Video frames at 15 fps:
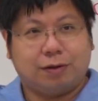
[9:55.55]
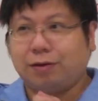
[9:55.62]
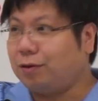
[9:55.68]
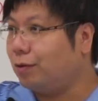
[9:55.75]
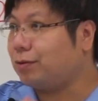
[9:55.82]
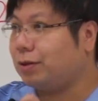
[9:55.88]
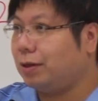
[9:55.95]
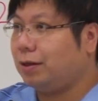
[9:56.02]

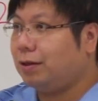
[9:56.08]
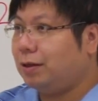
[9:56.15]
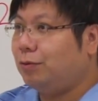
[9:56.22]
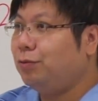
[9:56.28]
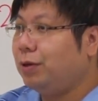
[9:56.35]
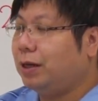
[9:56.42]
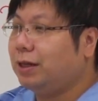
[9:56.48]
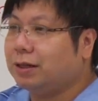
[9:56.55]
look
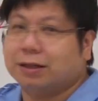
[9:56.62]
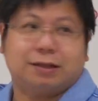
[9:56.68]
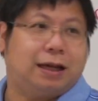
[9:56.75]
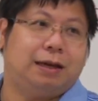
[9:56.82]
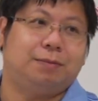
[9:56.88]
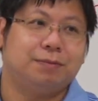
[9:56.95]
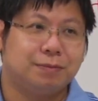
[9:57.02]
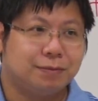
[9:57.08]
really the
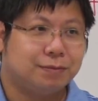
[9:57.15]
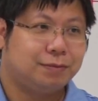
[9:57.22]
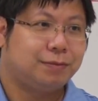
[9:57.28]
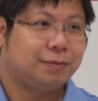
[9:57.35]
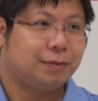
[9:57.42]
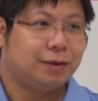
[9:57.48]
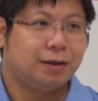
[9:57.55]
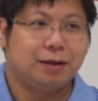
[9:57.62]
same,
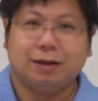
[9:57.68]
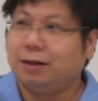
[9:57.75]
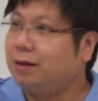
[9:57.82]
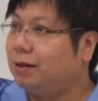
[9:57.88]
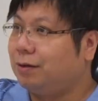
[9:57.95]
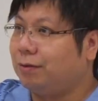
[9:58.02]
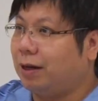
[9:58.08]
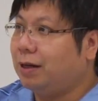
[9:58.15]

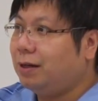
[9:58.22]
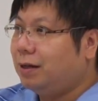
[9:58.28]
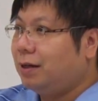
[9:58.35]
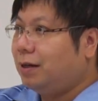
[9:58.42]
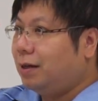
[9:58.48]
right?